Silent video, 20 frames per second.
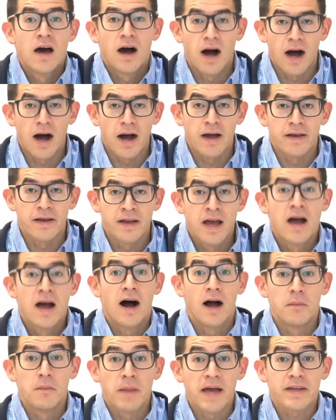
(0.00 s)
Hi,
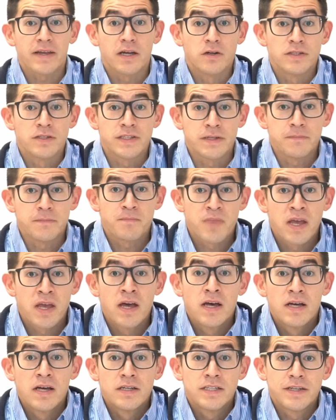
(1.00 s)
I'm Matt Kelsey.
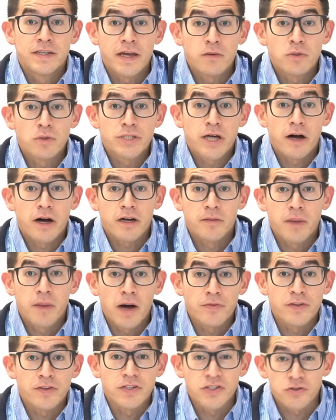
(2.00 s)
Today we'll talk
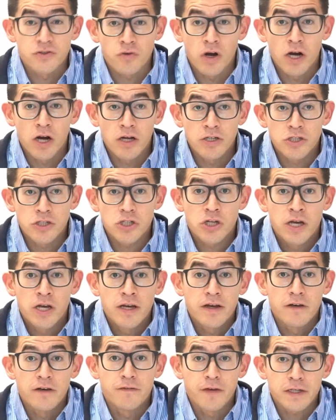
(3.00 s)
about the Stronge
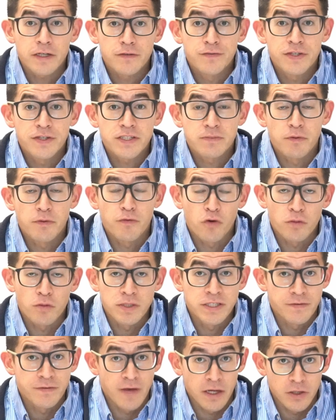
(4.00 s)
Effectiveness
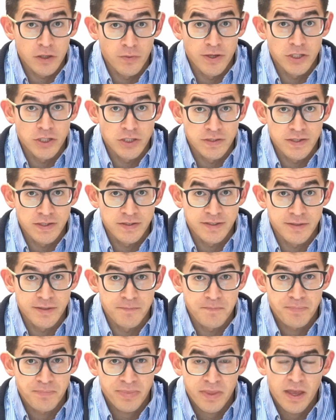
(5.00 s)
Performance Evaluation
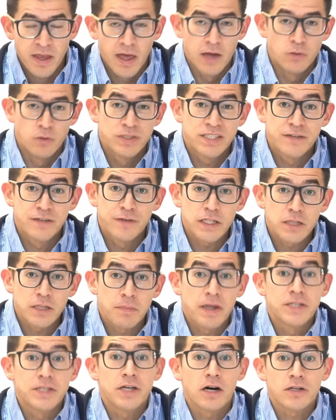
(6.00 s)
System. It was developed
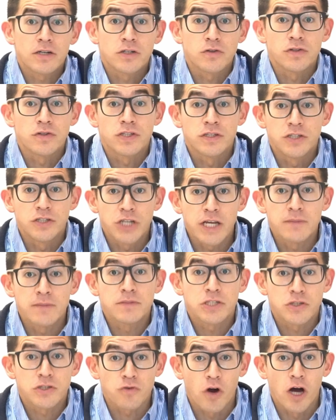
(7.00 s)
by Dr.
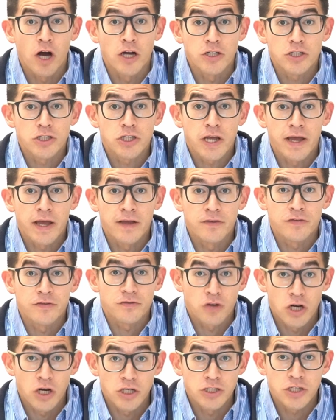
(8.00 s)
James Stronge and
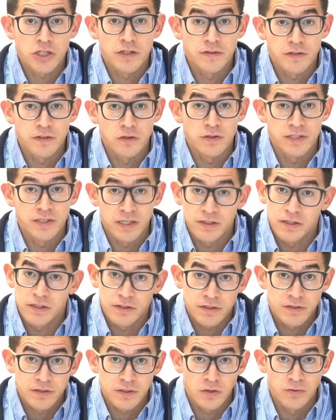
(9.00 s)
Stronge & Associates,
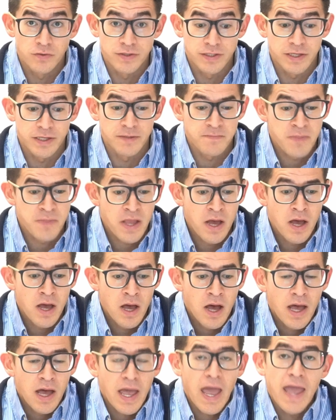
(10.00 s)
his consultancy,
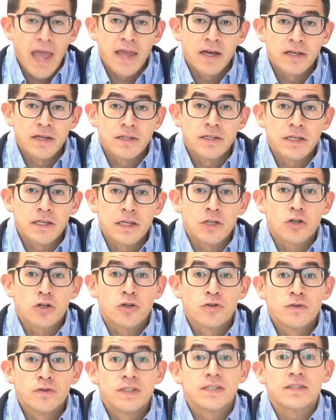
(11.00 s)
and
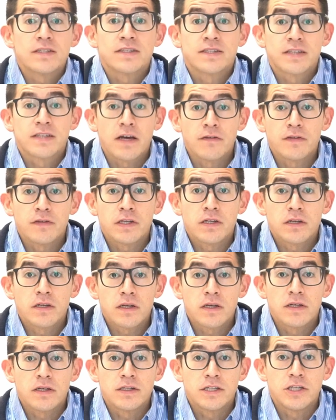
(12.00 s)
includes
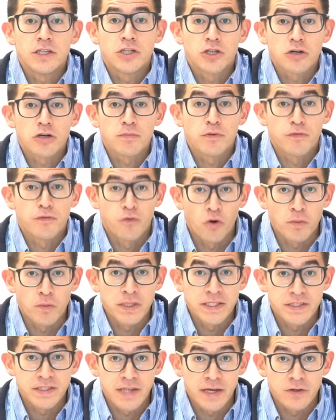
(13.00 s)
7 teacher
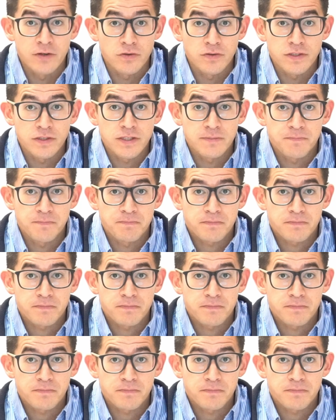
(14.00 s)
performance standards.